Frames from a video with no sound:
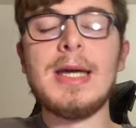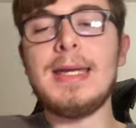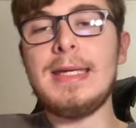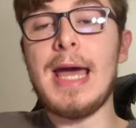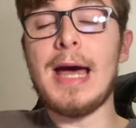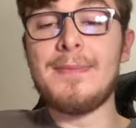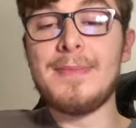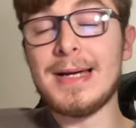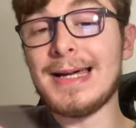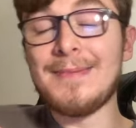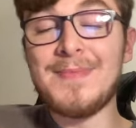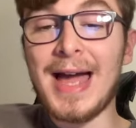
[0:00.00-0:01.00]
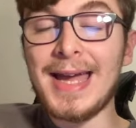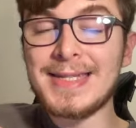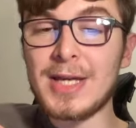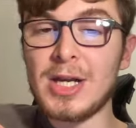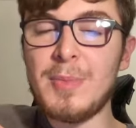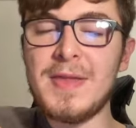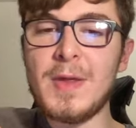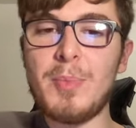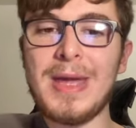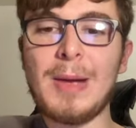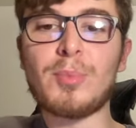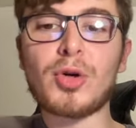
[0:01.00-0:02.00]
Yeah, that is going to be the
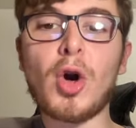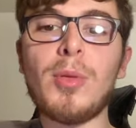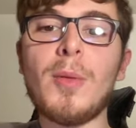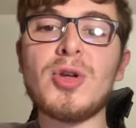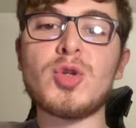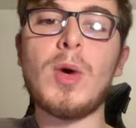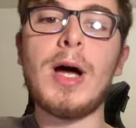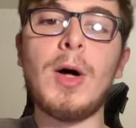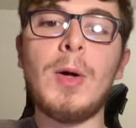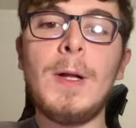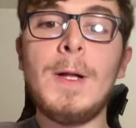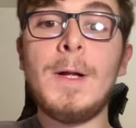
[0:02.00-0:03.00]
big problem as well.